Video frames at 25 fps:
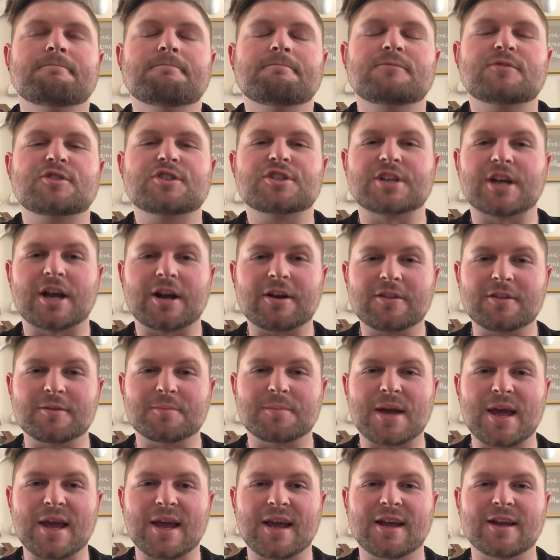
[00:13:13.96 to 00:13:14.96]
Share the
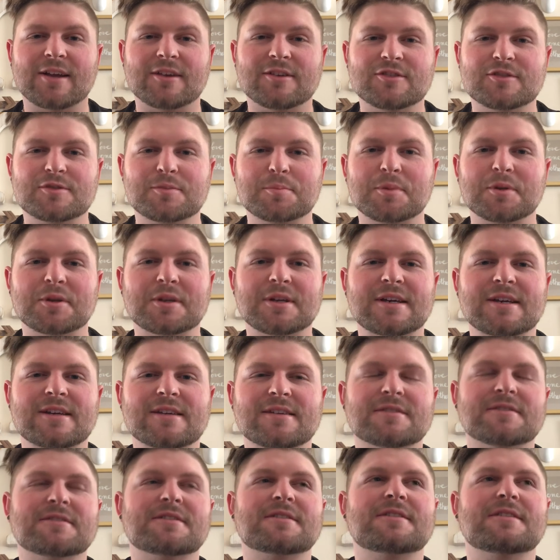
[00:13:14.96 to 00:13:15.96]
page,
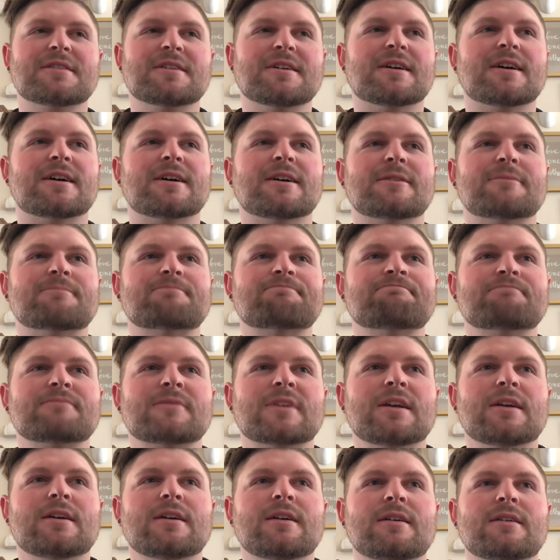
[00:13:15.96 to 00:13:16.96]
please.
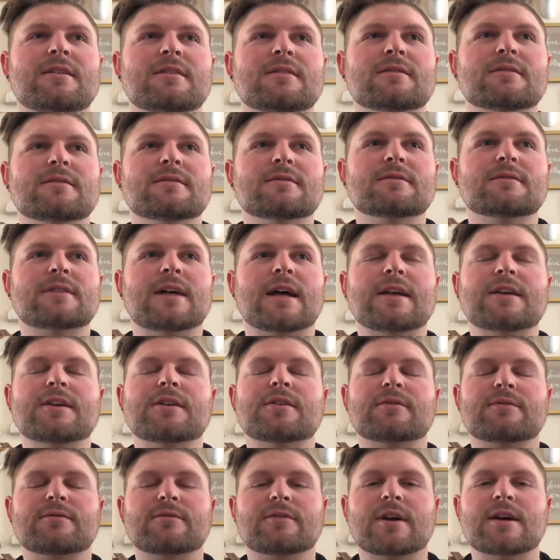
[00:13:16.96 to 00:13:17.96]
Let
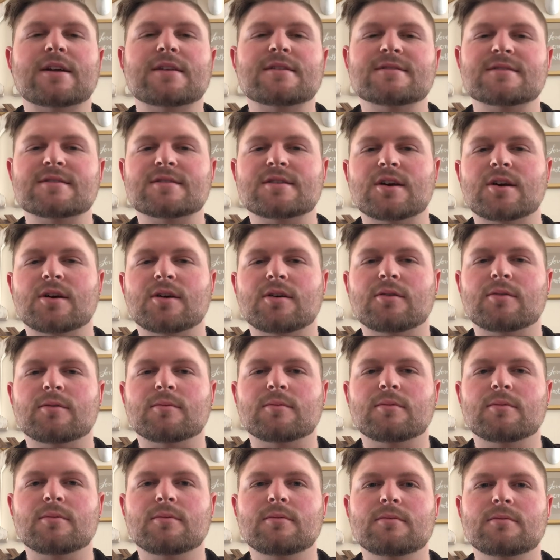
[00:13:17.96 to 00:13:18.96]
your friends
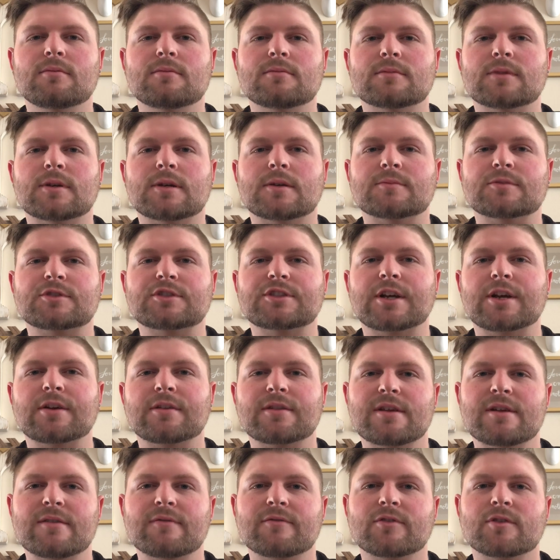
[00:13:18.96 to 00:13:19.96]
know. Share
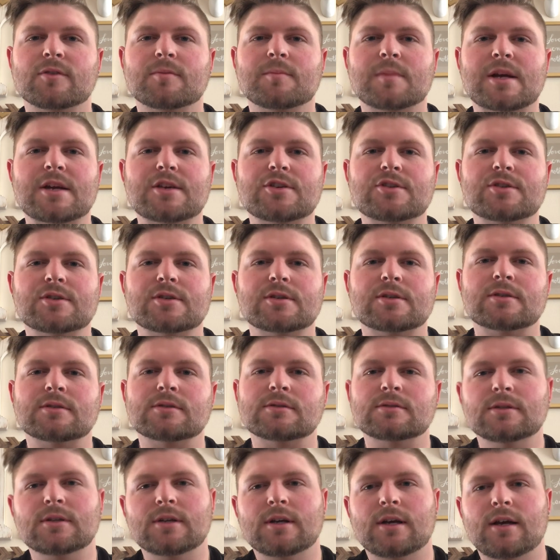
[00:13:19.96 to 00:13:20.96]
the information.
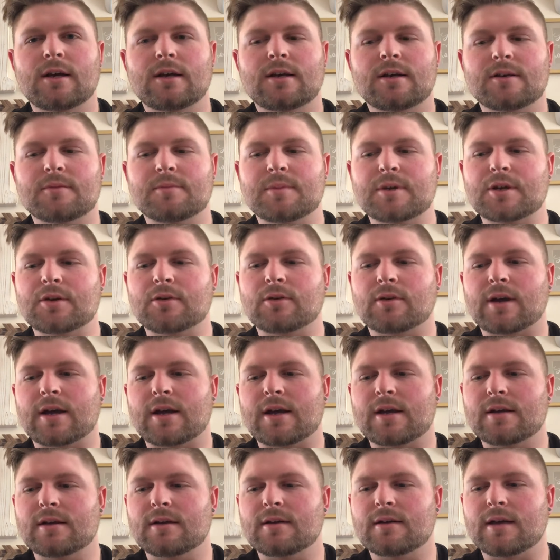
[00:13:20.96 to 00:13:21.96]
It'd be
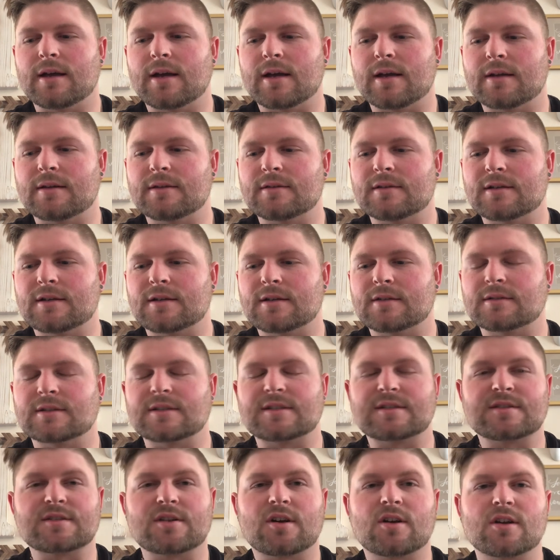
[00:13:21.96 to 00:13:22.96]
great. And
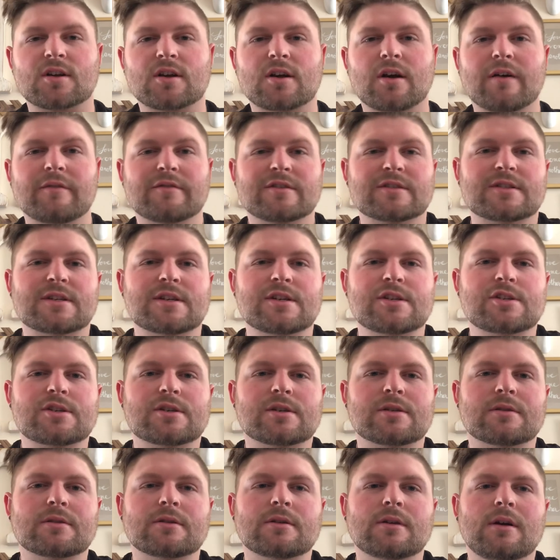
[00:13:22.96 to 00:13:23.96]
let's start a
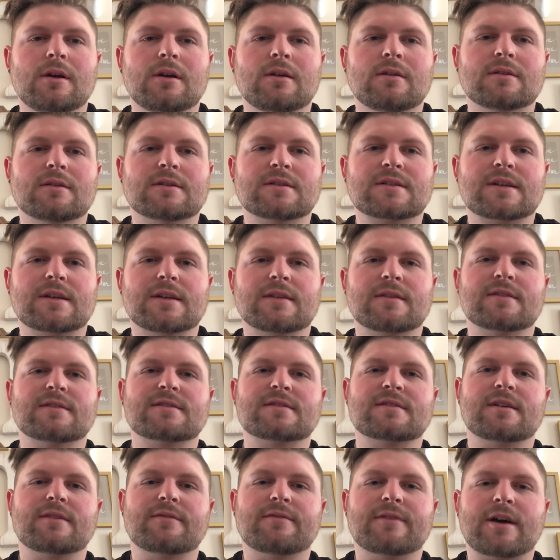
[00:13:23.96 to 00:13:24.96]
conversation. Let's get this
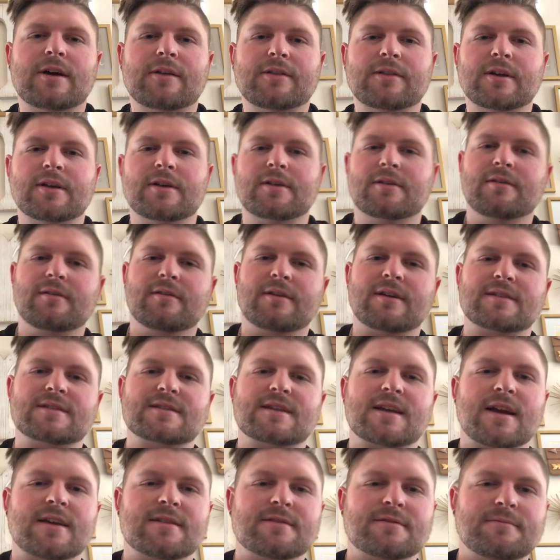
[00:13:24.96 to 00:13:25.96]
stuff out there. Thanks,
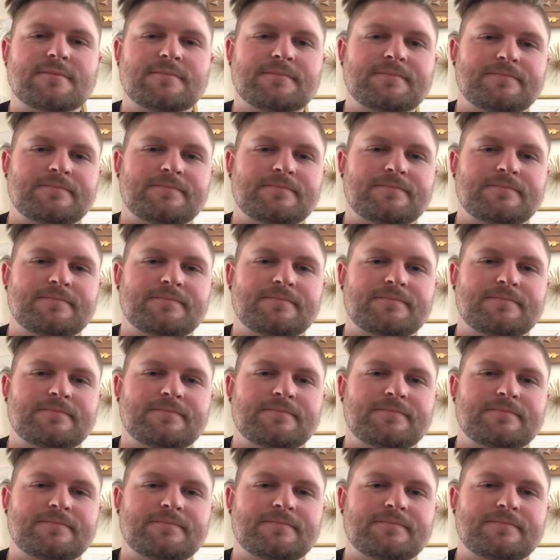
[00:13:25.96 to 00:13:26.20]
guys.